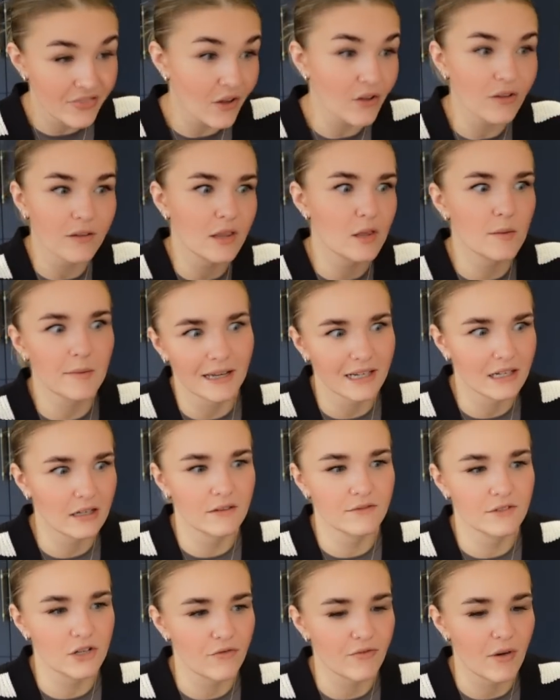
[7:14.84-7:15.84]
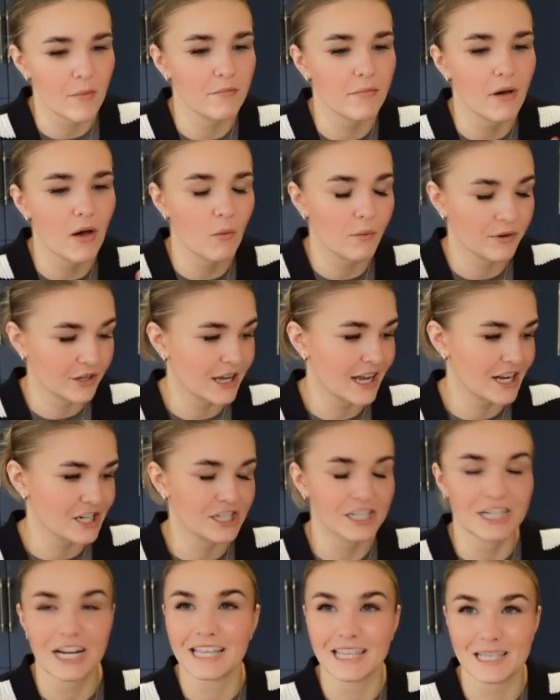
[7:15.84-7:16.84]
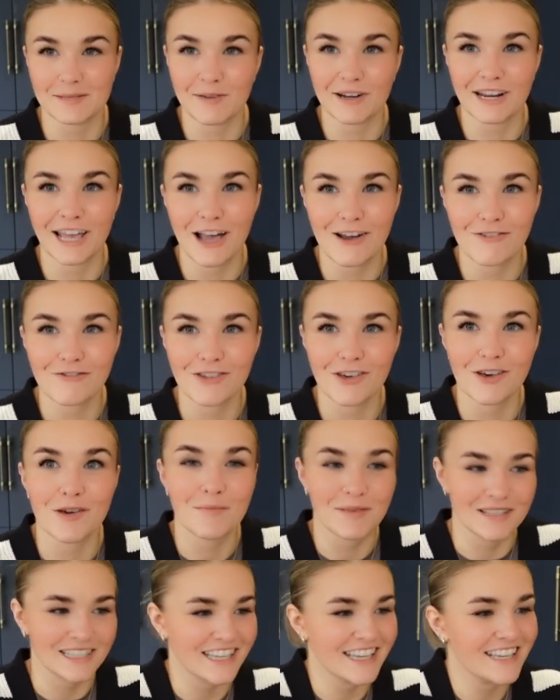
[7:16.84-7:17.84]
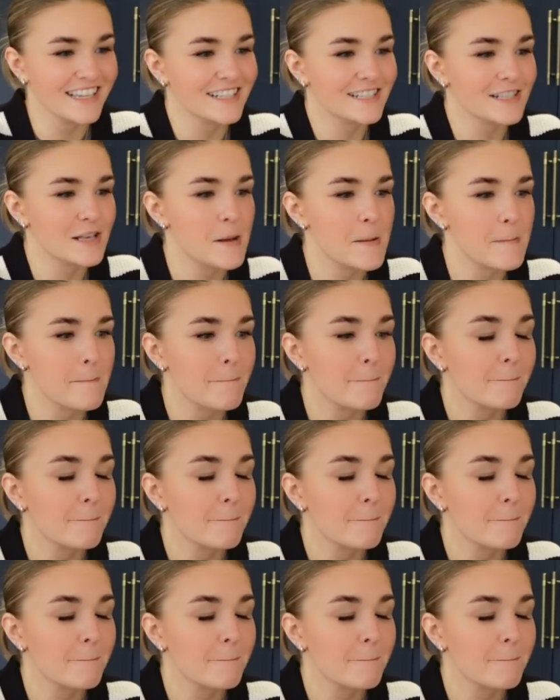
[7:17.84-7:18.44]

at the beginning of November when I actually take this money out of the business.